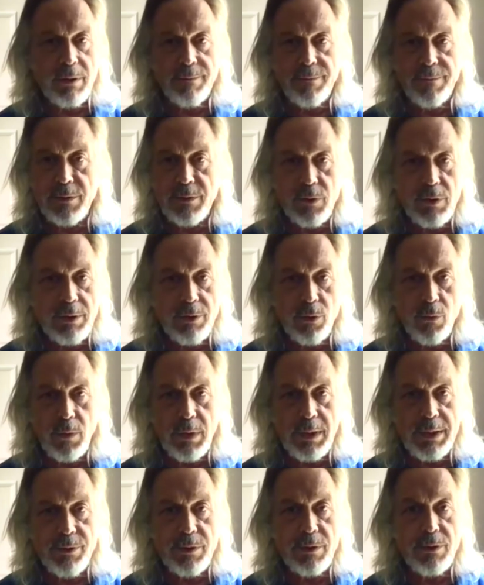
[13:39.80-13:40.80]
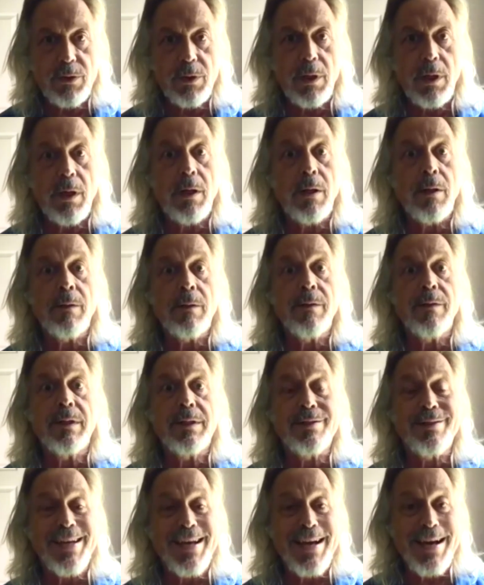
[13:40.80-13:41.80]
in situations all the
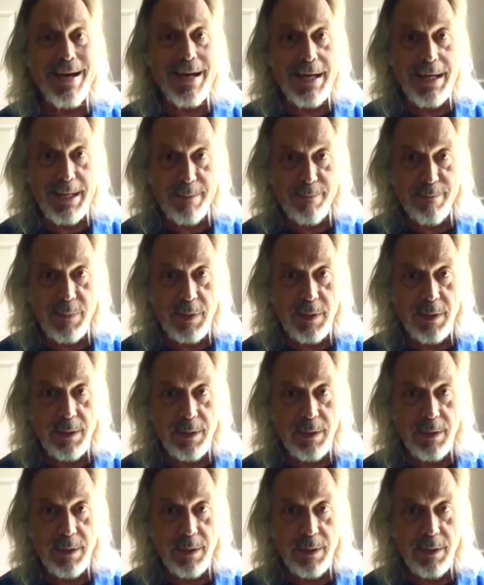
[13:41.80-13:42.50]
time